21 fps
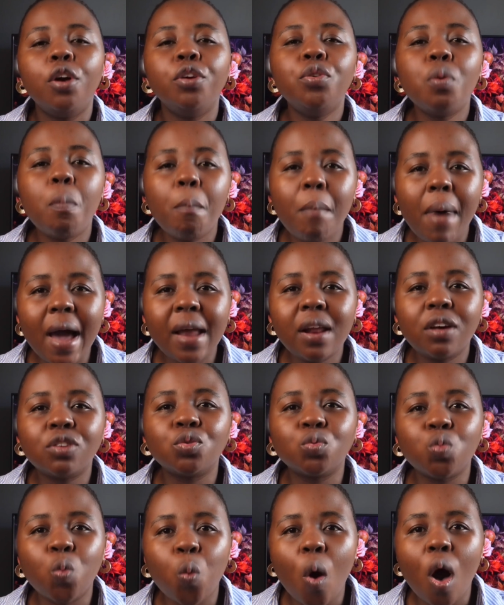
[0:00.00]
you might
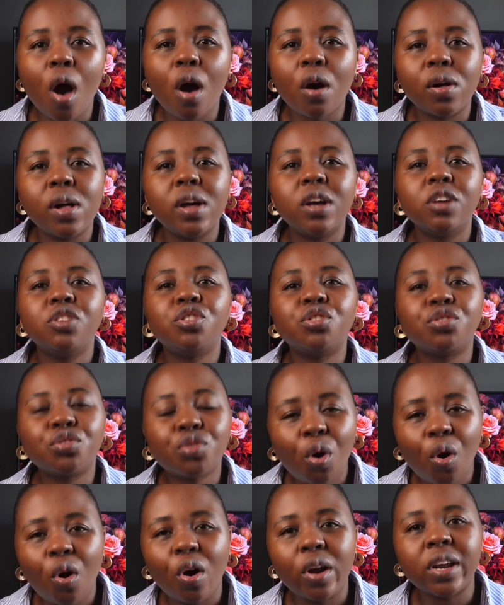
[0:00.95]
as well
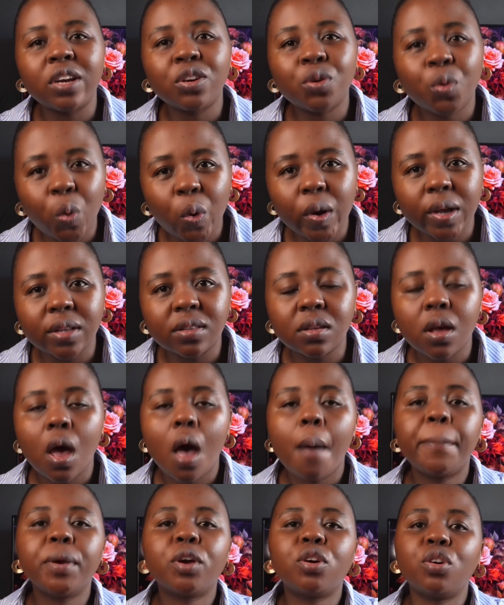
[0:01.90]
just call it quits,
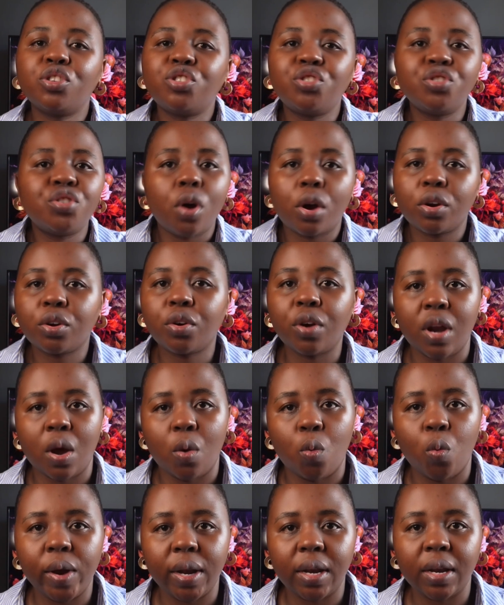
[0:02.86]
because you're not going
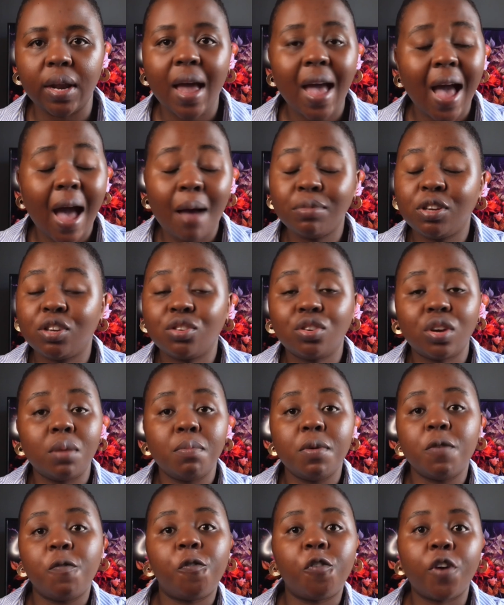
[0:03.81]
to win. I'm just going
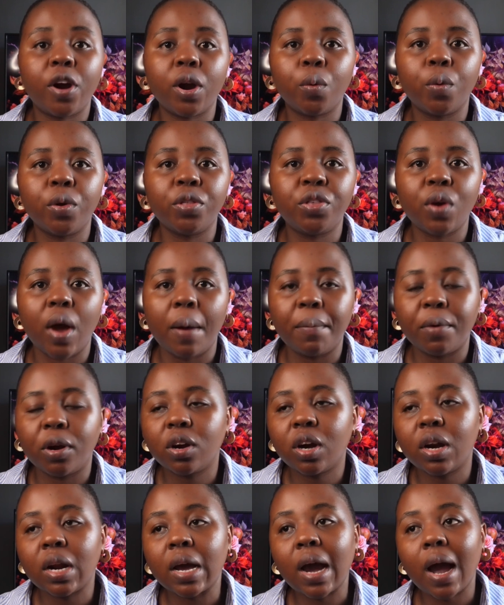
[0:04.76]
to be frank with you. I'm
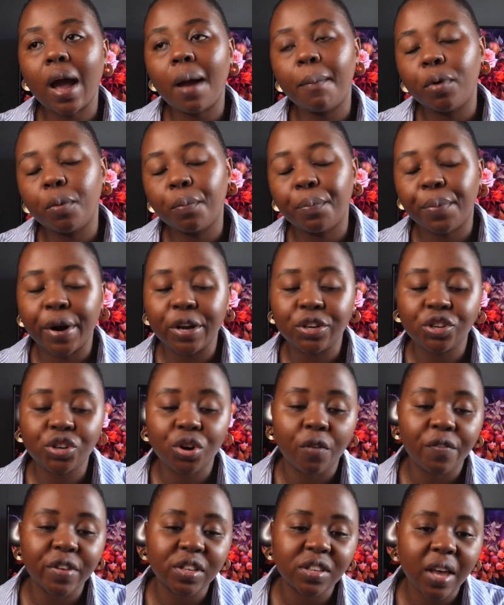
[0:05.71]
not going to come and brush
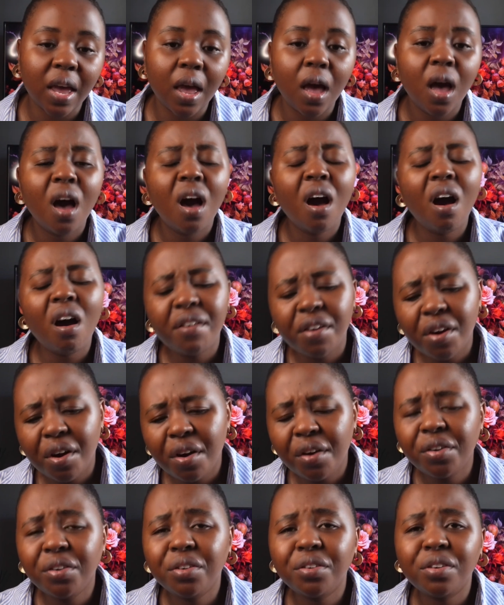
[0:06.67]
it off and say, oh
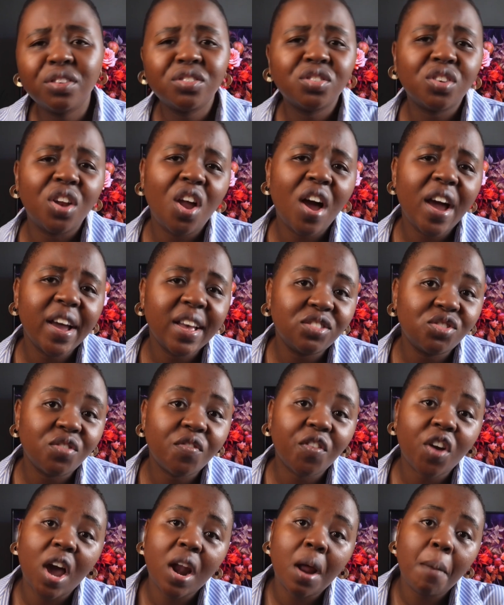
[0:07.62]
no, so long as
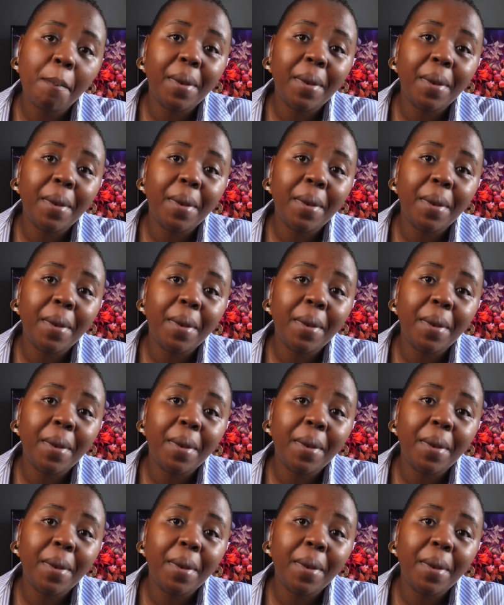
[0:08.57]
you've got a